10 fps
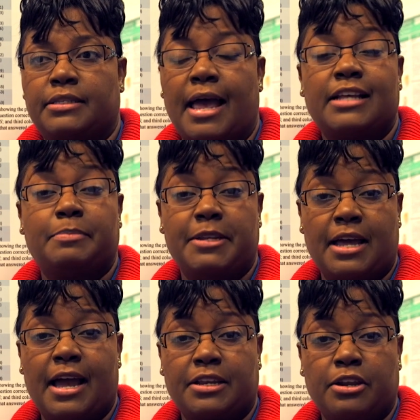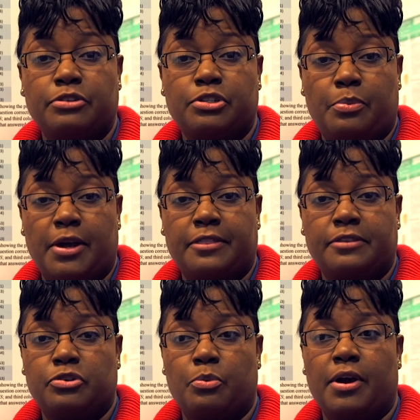has been diagnosed with,
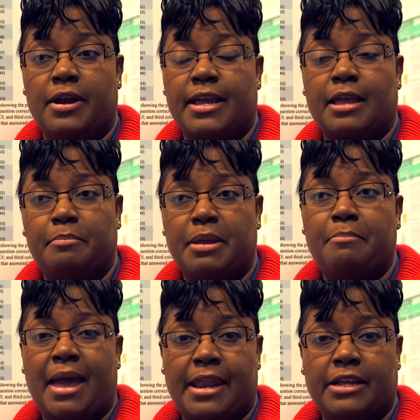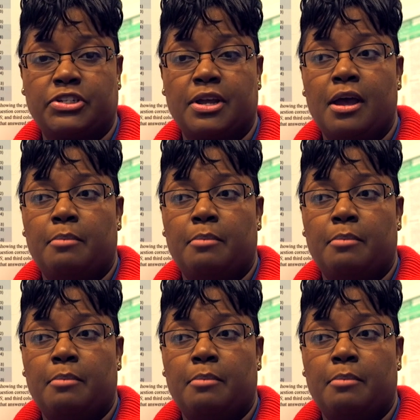to where it can be managed.